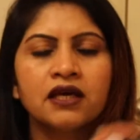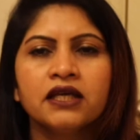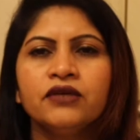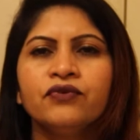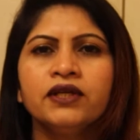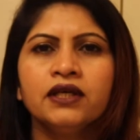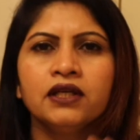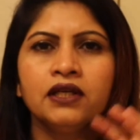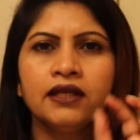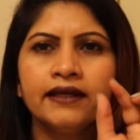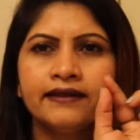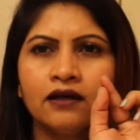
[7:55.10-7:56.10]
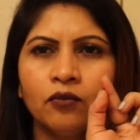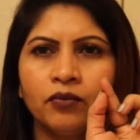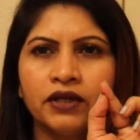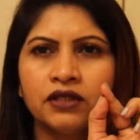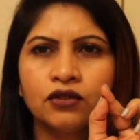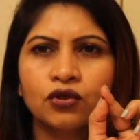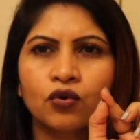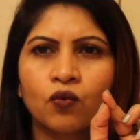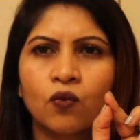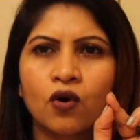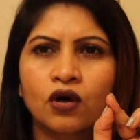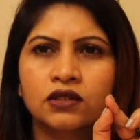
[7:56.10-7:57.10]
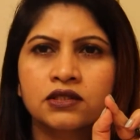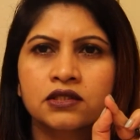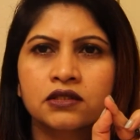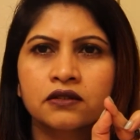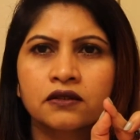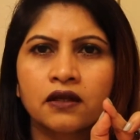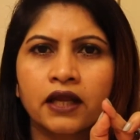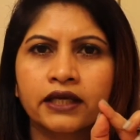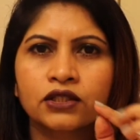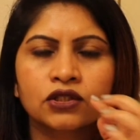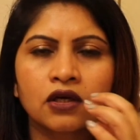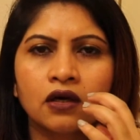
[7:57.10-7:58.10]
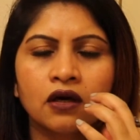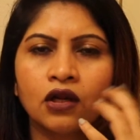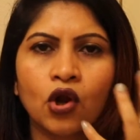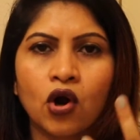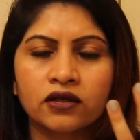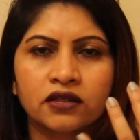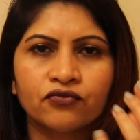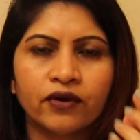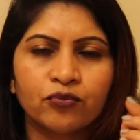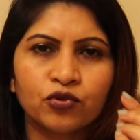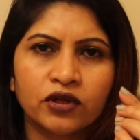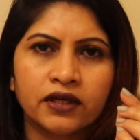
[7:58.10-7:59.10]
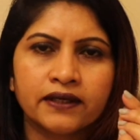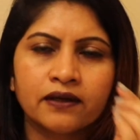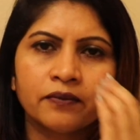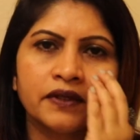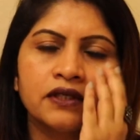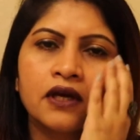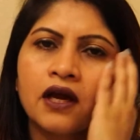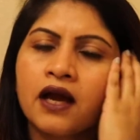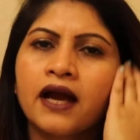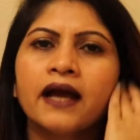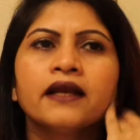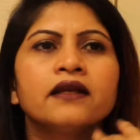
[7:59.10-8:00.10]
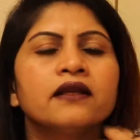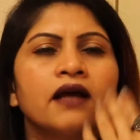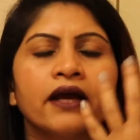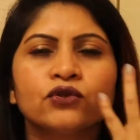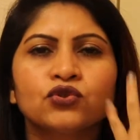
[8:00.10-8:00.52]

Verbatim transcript: even a little bit was like a lot if I put a little bit and I